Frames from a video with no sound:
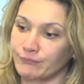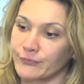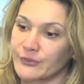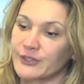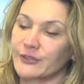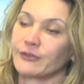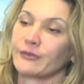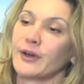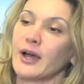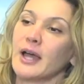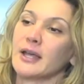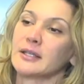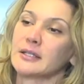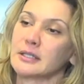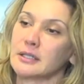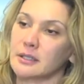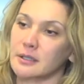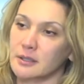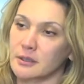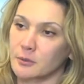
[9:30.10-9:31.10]

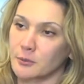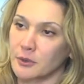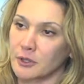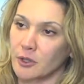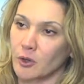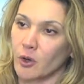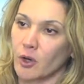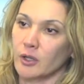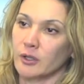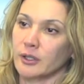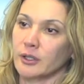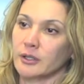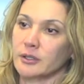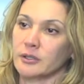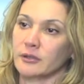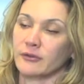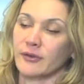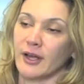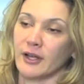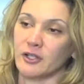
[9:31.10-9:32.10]
devices, we call
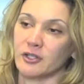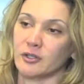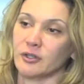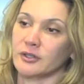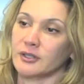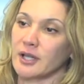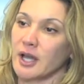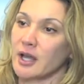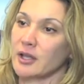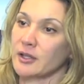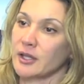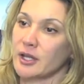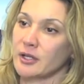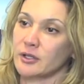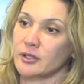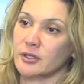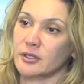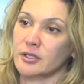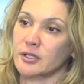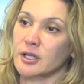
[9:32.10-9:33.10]
it vaginal
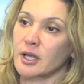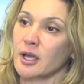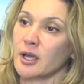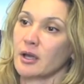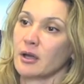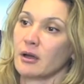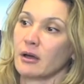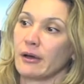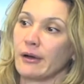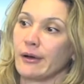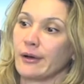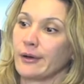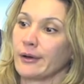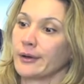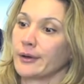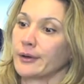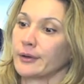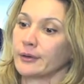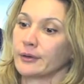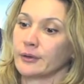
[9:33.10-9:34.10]
dilators,
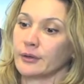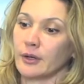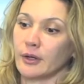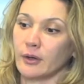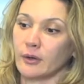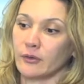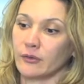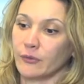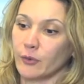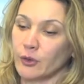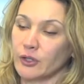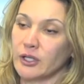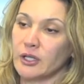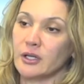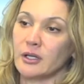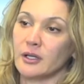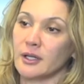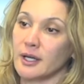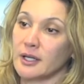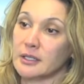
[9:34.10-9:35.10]
for
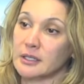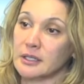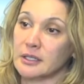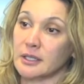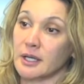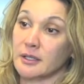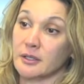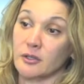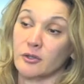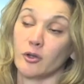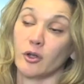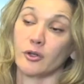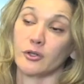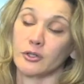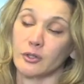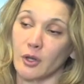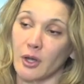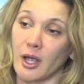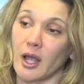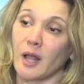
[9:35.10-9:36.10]
Kegel exercise that
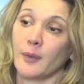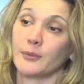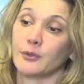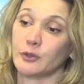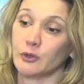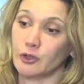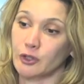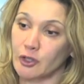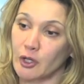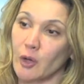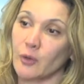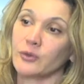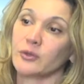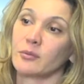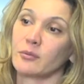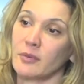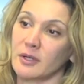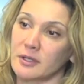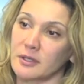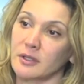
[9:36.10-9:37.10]
also help to tone
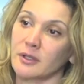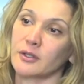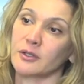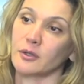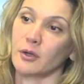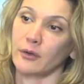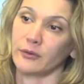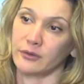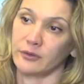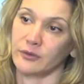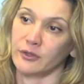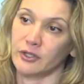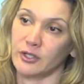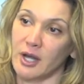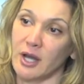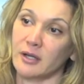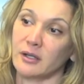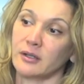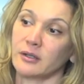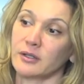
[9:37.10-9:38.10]
the muscles of the
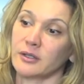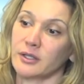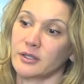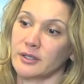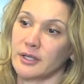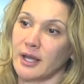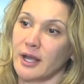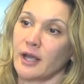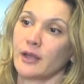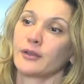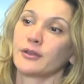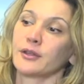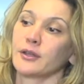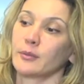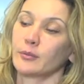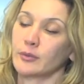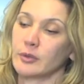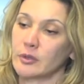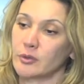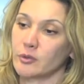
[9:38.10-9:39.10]
vagina. This is a healthy
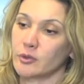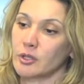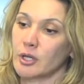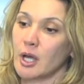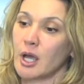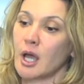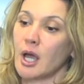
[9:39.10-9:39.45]
approach.